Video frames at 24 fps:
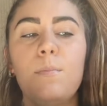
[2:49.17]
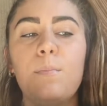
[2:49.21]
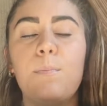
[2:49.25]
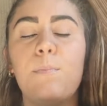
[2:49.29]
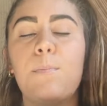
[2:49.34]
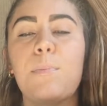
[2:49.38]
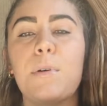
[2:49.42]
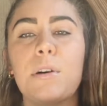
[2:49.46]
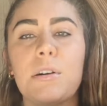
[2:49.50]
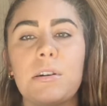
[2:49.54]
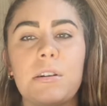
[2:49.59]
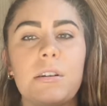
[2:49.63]

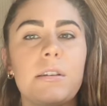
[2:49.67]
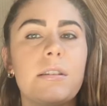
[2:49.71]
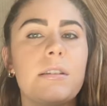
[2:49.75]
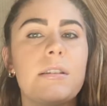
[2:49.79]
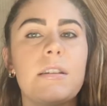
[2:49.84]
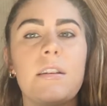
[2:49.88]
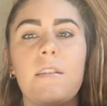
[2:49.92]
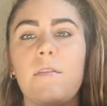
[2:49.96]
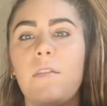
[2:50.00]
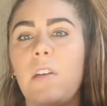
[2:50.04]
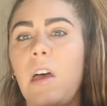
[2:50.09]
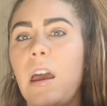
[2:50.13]
bursts
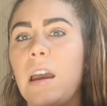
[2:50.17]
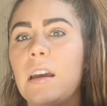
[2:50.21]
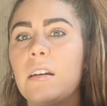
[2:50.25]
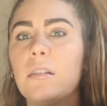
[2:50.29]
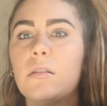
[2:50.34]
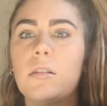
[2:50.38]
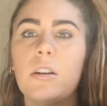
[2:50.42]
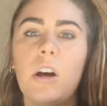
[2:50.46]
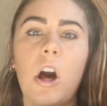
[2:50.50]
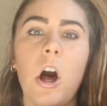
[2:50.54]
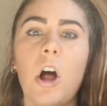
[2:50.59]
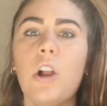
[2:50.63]
of
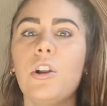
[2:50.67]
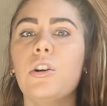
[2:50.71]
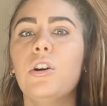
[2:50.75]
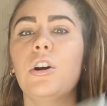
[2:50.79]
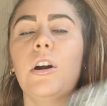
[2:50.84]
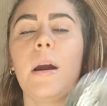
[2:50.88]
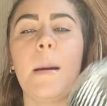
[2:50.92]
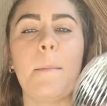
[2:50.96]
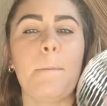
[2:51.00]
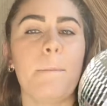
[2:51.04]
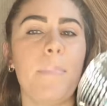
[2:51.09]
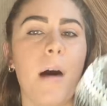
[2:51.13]
color
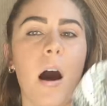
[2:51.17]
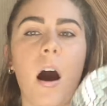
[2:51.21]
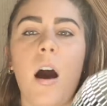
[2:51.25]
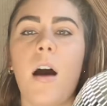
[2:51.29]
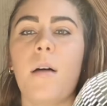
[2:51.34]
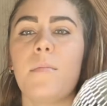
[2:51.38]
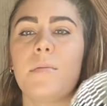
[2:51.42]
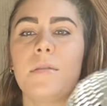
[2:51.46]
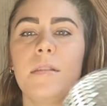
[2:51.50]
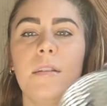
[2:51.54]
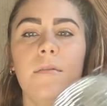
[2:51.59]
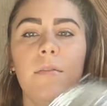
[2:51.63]
and
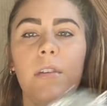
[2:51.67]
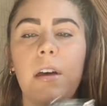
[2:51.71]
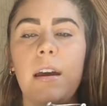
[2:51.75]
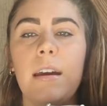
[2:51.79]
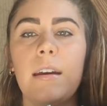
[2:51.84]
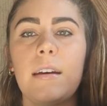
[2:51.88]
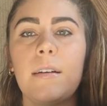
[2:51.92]
pops of